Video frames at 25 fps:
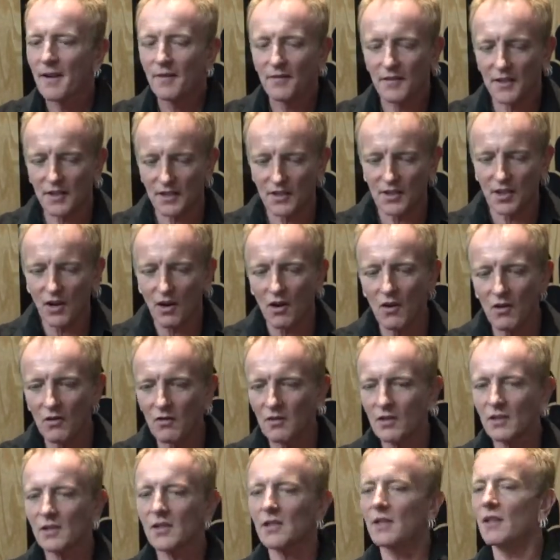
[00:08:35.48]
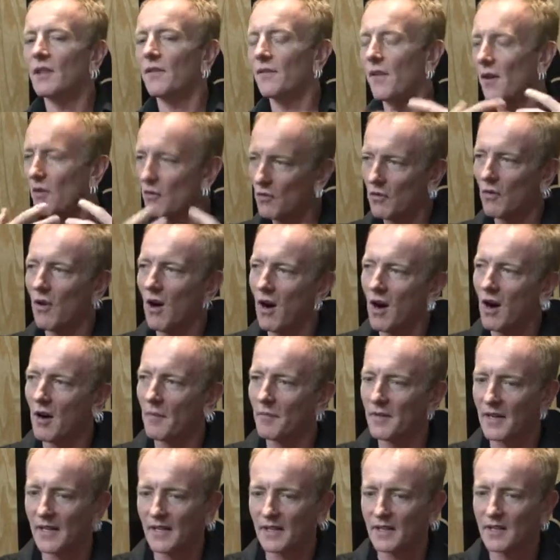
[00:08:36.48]
The songs, the vocal
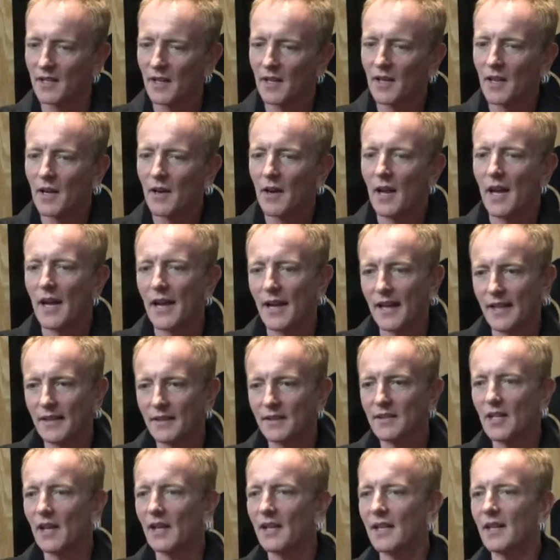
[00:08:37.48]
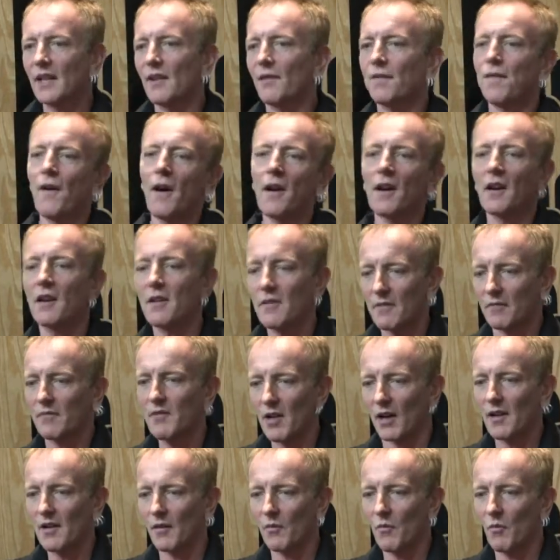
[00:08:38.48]
harmonies, it's done in a funk
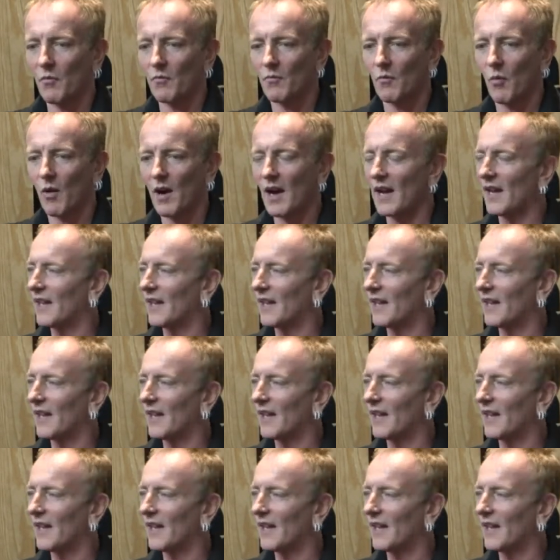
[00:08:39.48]
kind of way.